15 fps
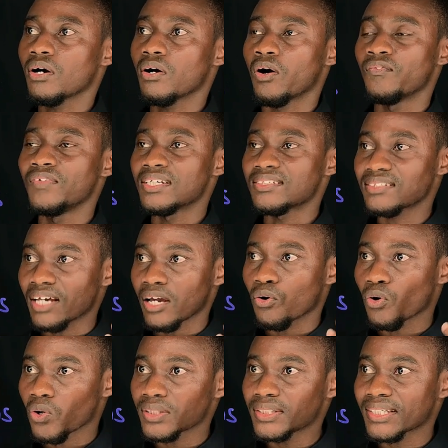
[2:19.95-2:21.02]
of the
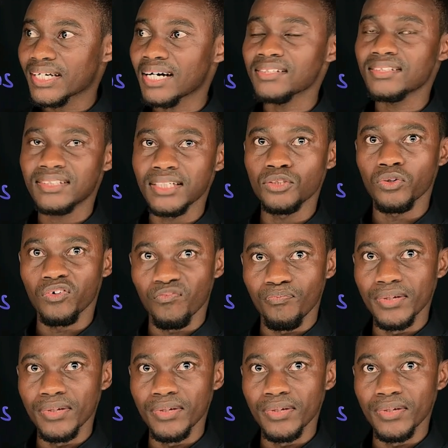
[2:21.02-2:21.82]
psychological state of